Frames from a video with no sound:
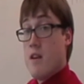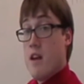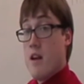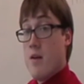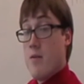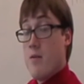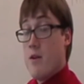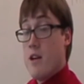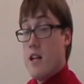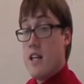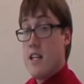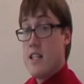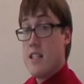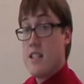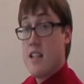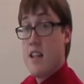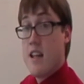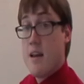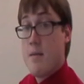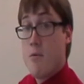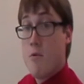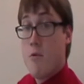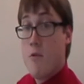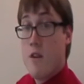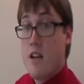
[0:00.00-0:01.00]
and when he gets to
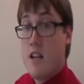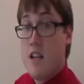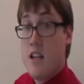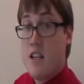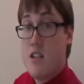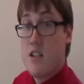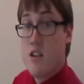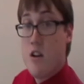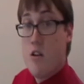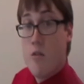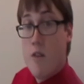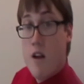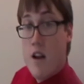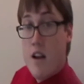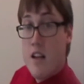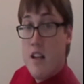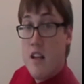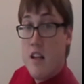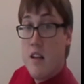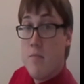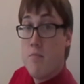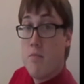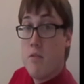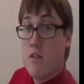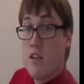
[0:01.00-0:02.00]
that point, he's
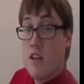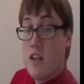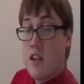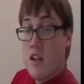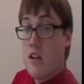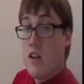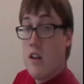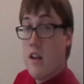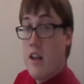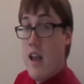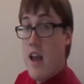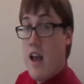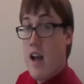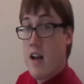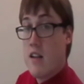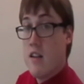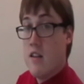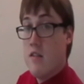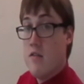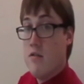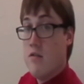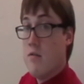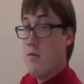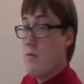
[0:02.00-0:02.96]
already politically active.